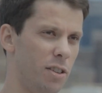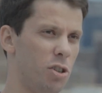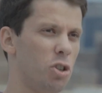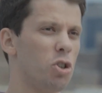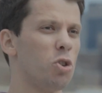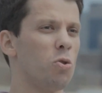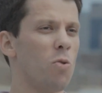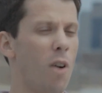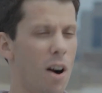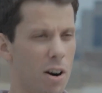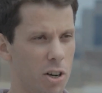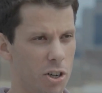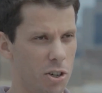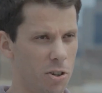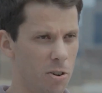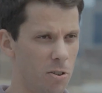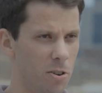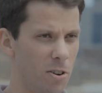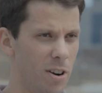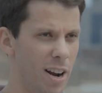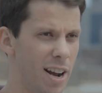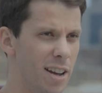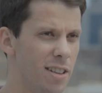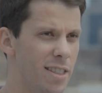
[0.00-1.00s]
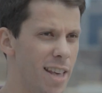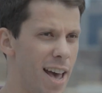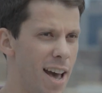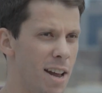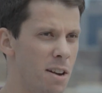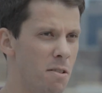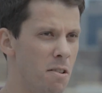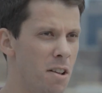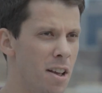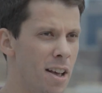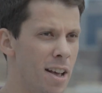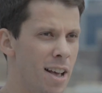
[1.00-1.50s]
the structure and
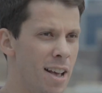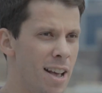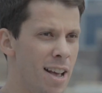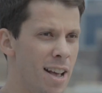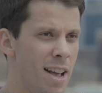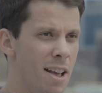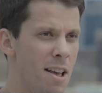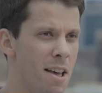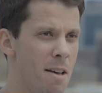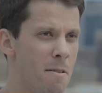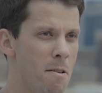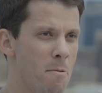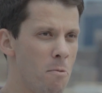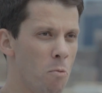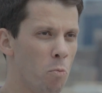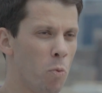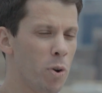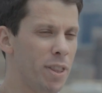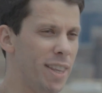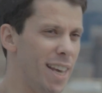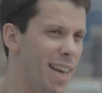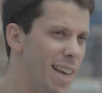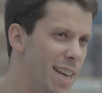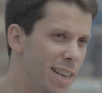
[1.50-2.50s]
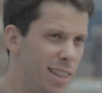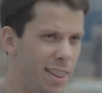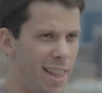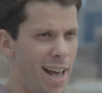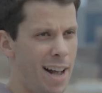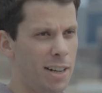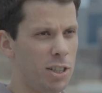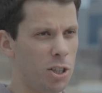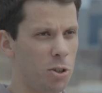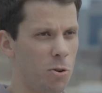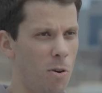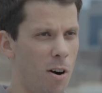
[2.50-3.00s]
then within
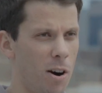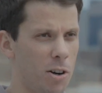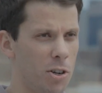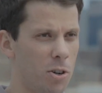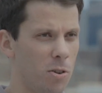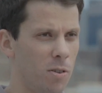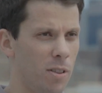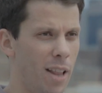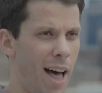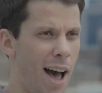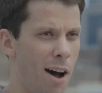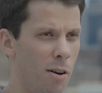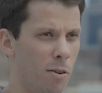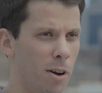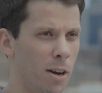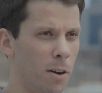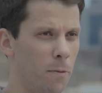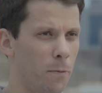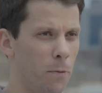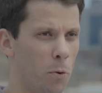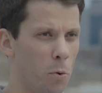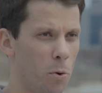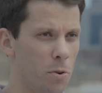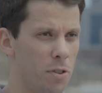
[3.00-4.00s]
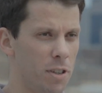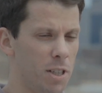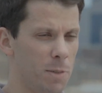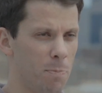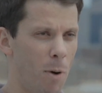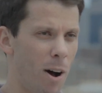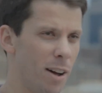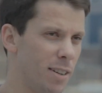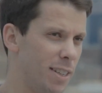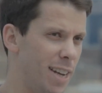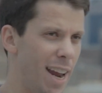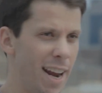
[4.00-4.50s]
that structure allowing for the
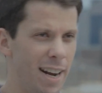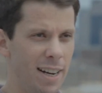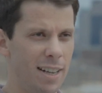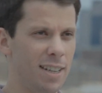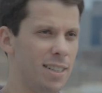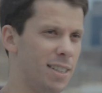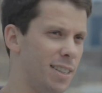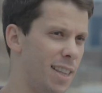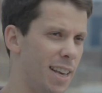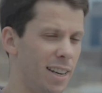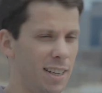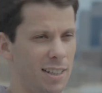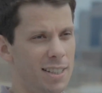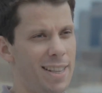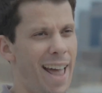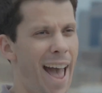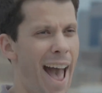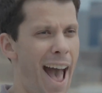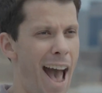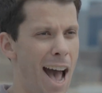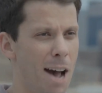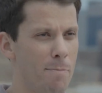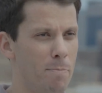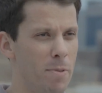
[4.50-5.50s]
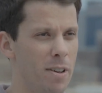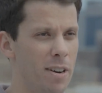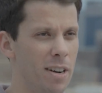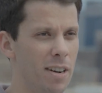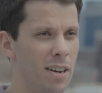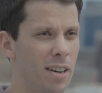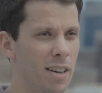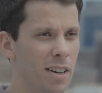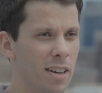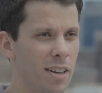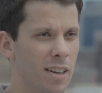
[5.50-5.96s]
spontaneous things to happen.